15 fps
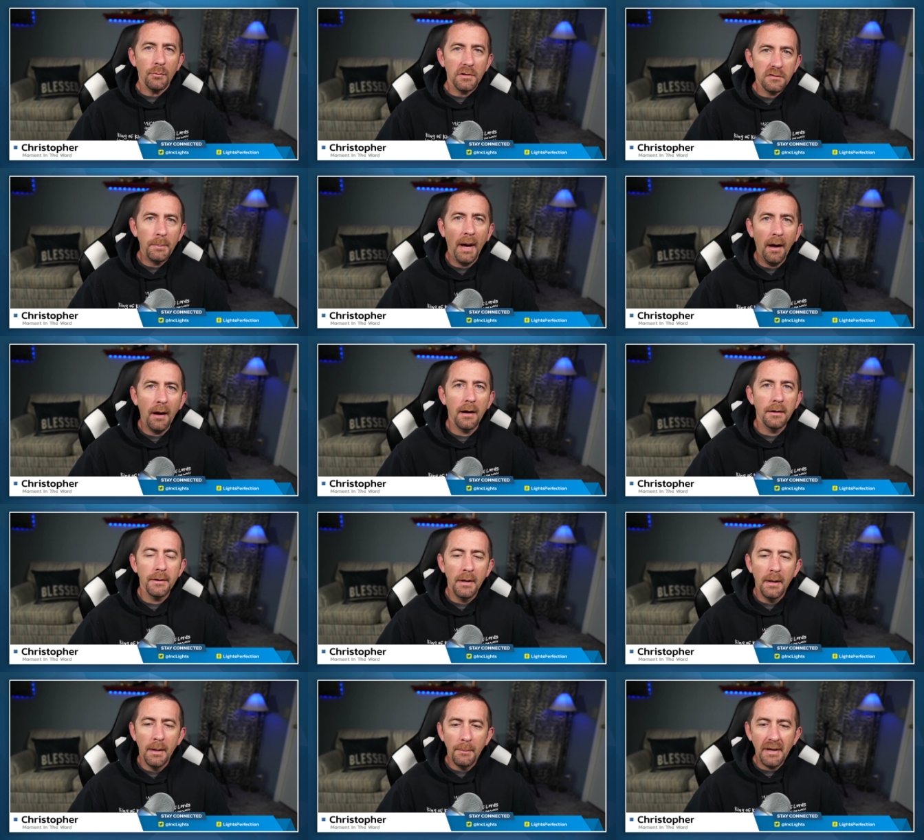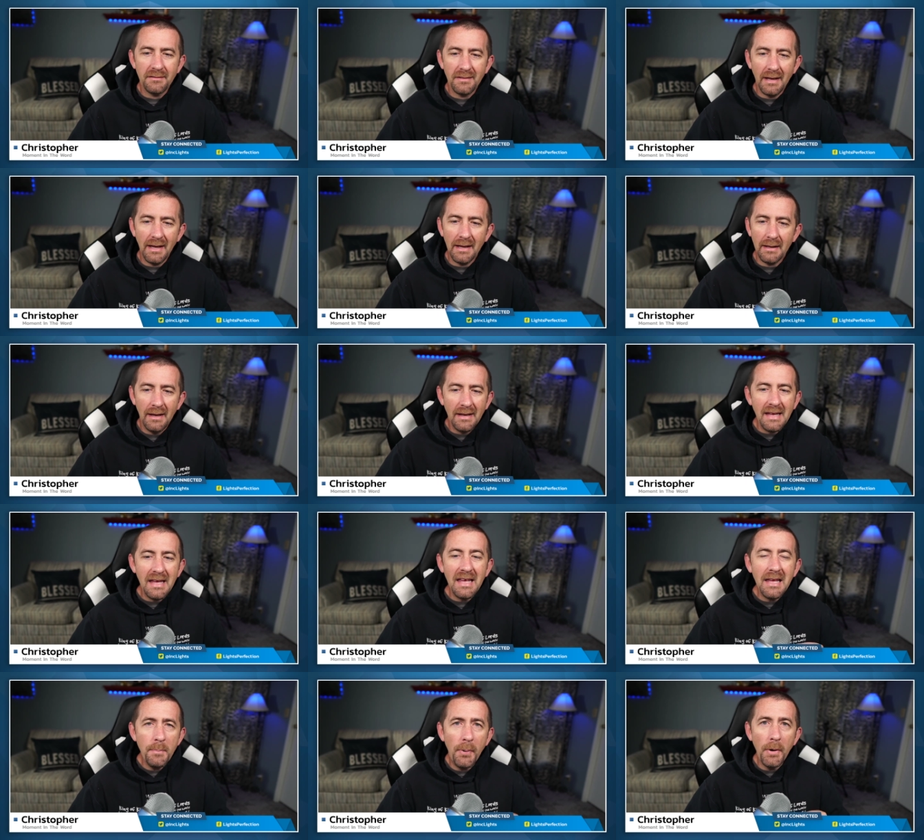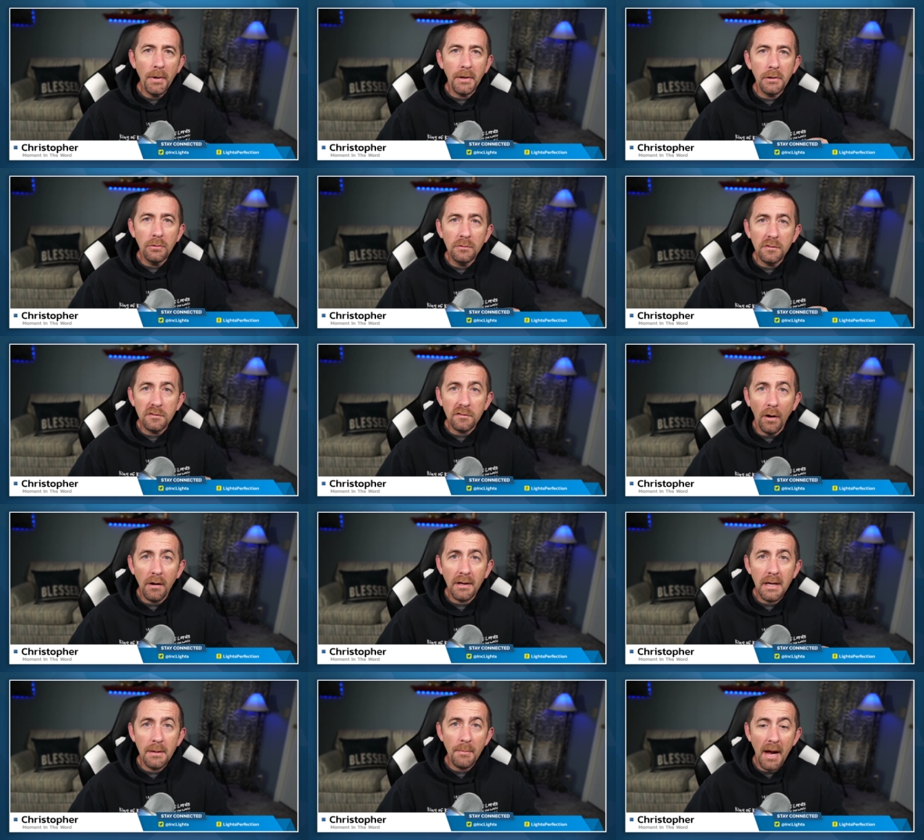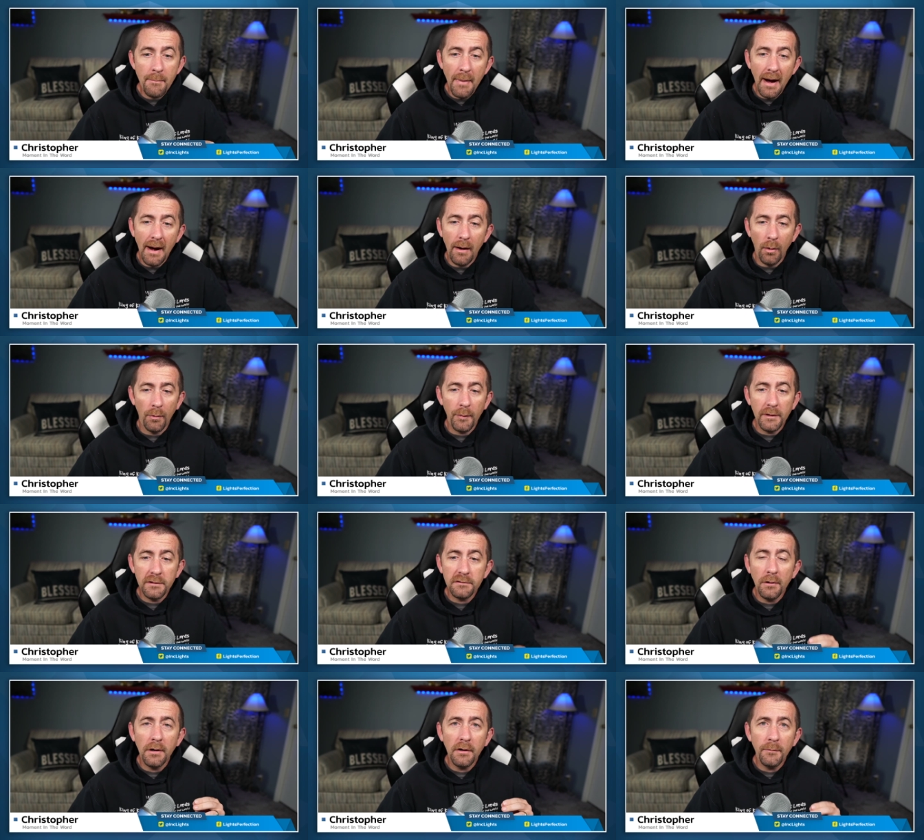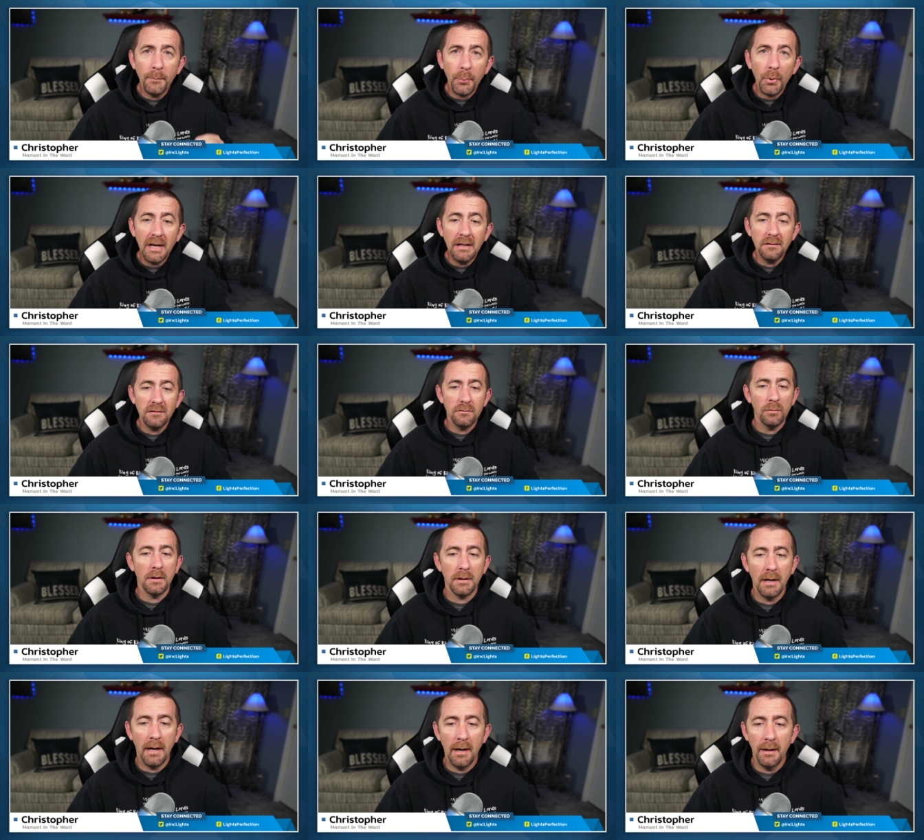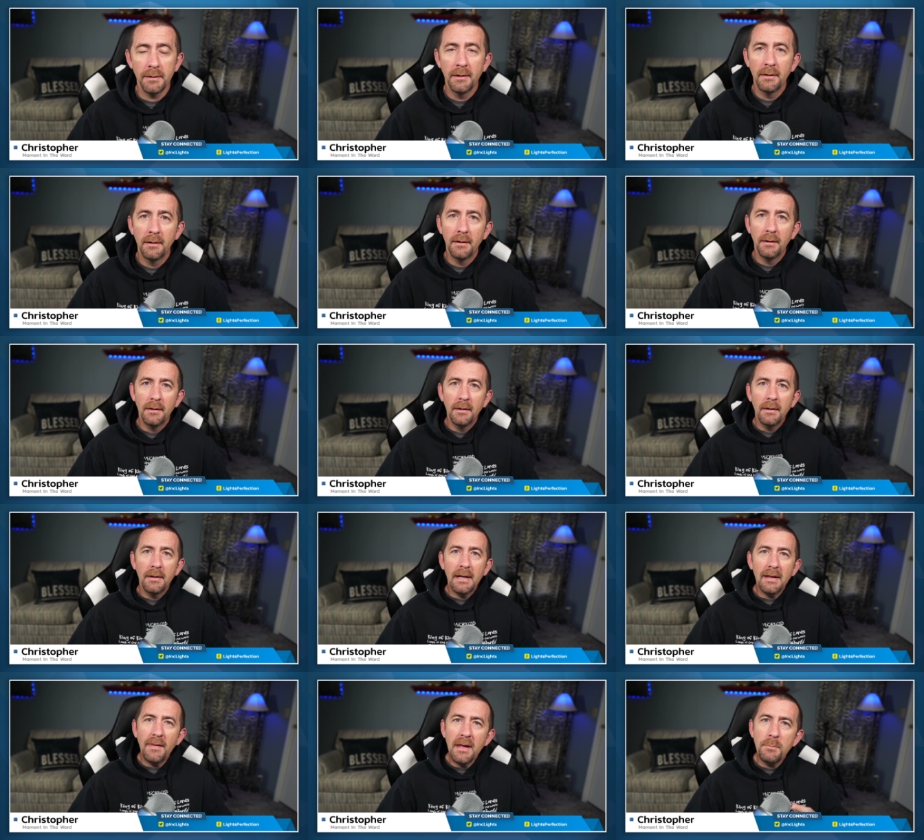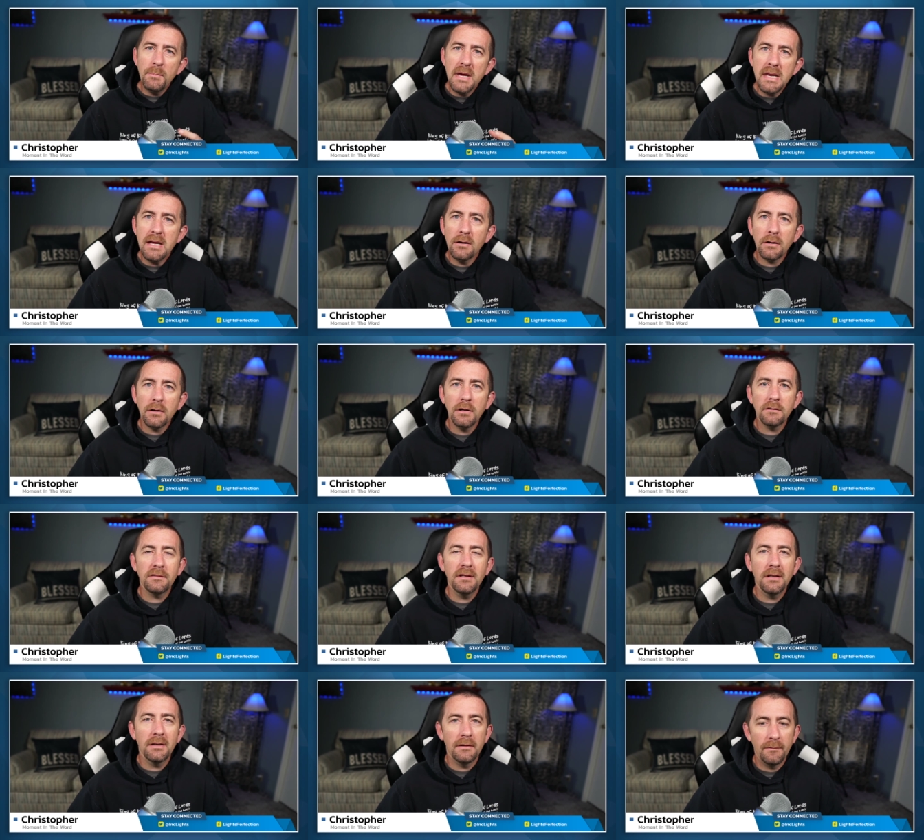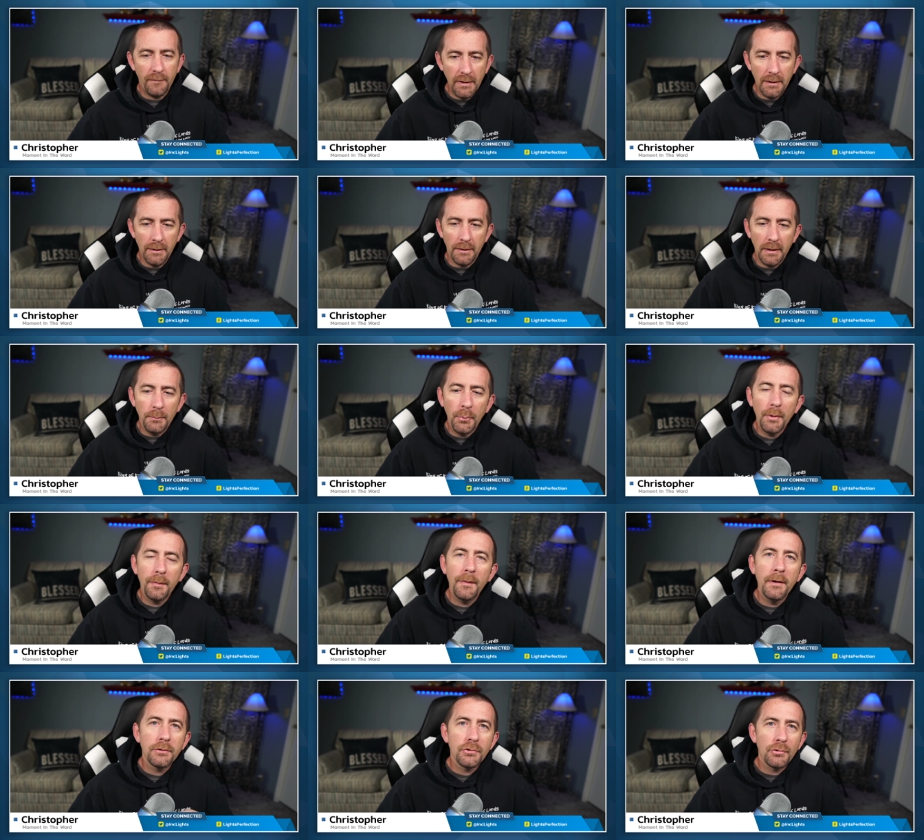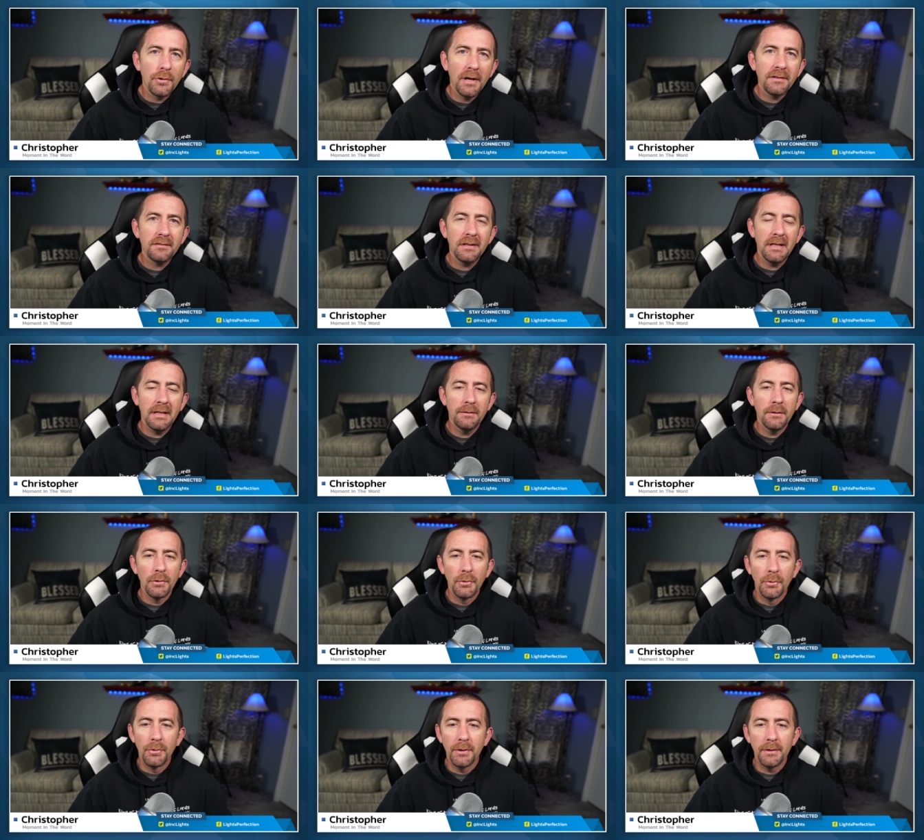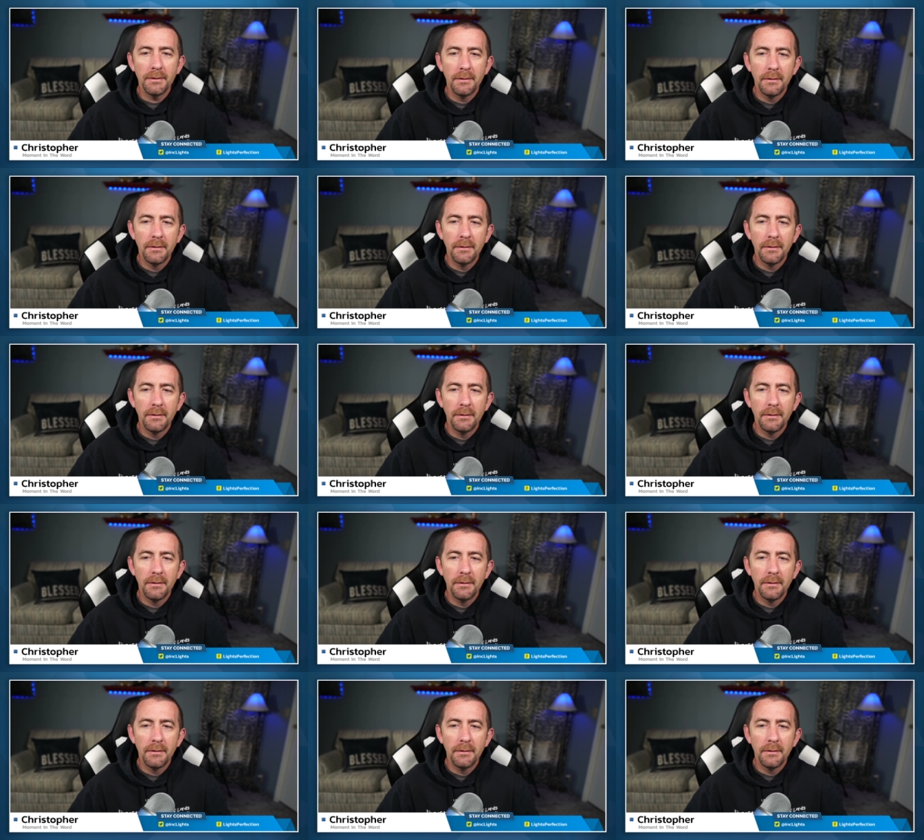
respond by saying, He put a new song in my mouth, a song of praise to our God. And then many are going to see it in fear and put their trust in the Lord.